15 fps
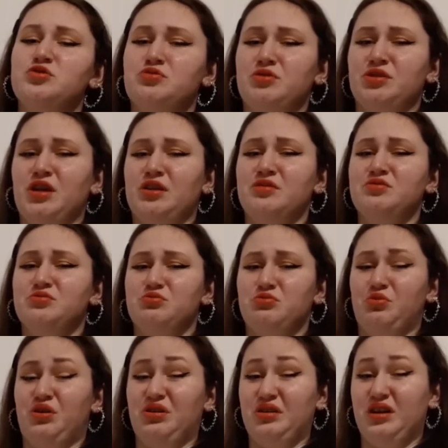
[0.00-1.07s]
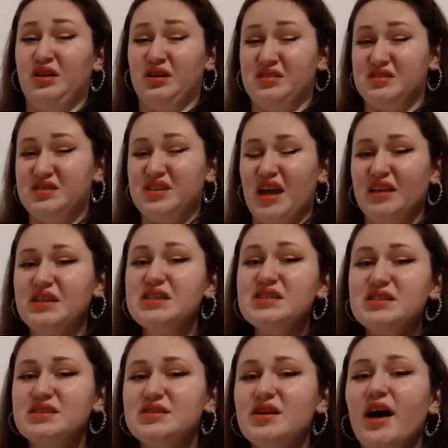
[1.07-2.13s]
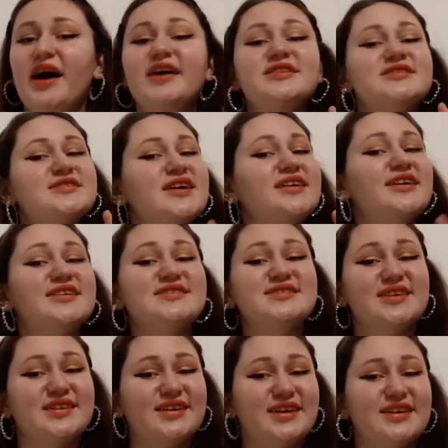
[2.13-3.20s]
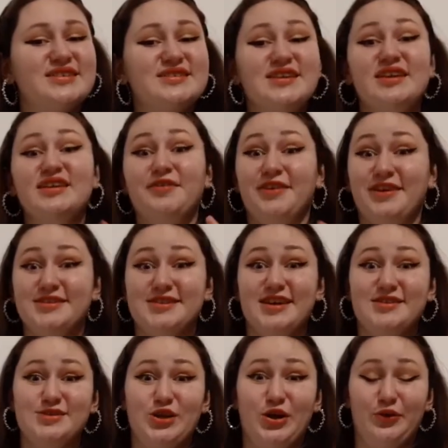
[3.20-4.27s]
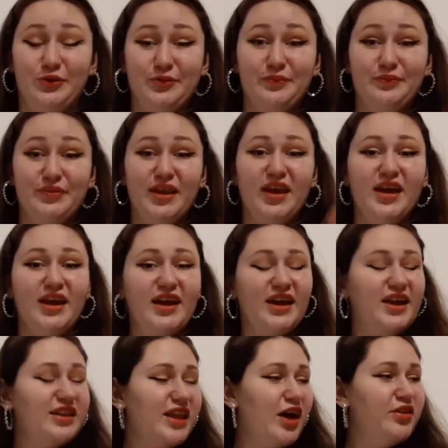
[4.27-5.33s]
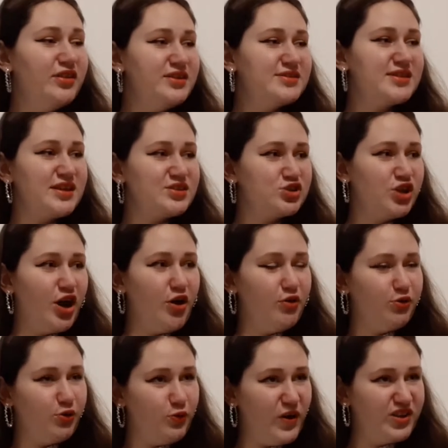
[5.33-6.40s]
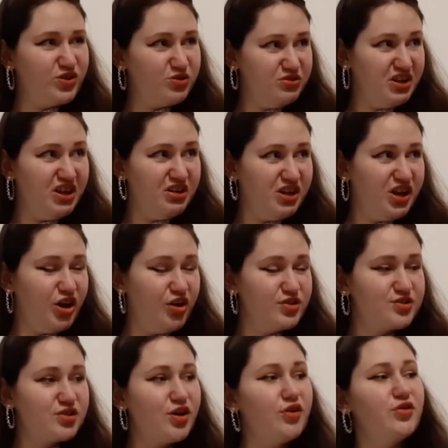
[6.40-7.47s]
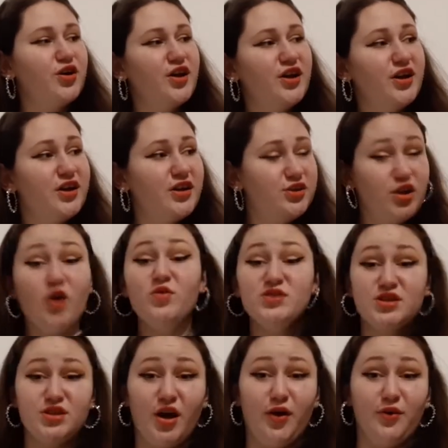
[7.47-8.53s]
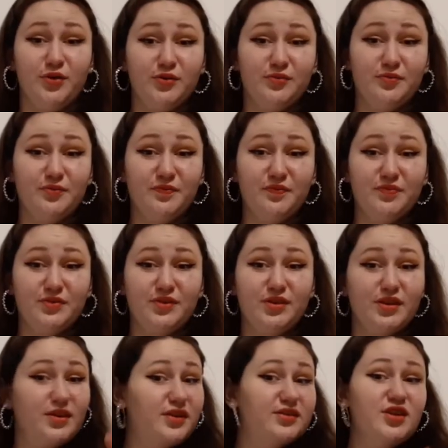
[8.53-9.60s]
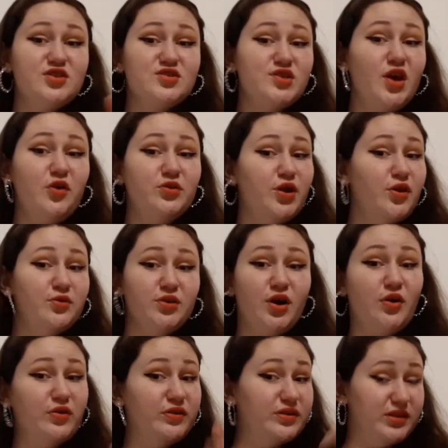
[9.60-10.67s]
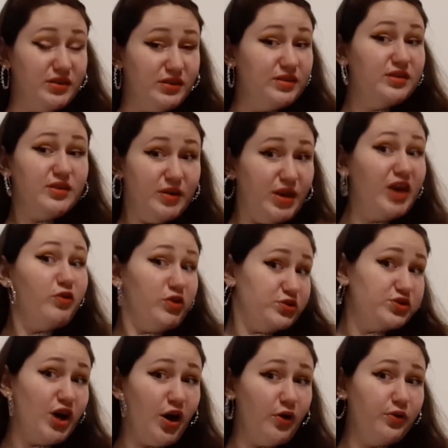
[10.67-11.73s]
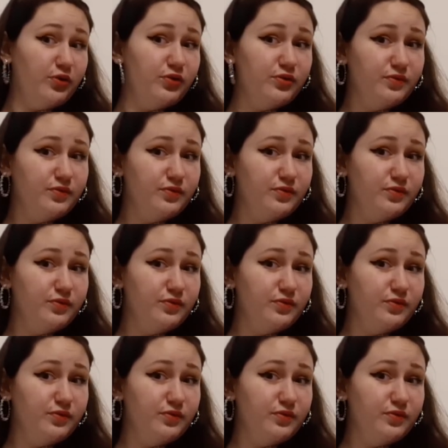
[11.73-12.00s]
Shirotani's really consent. I'd say that's not a consent if he says no. He loudly says no, quite clearly also. No is a no. There's no, no, no equals no.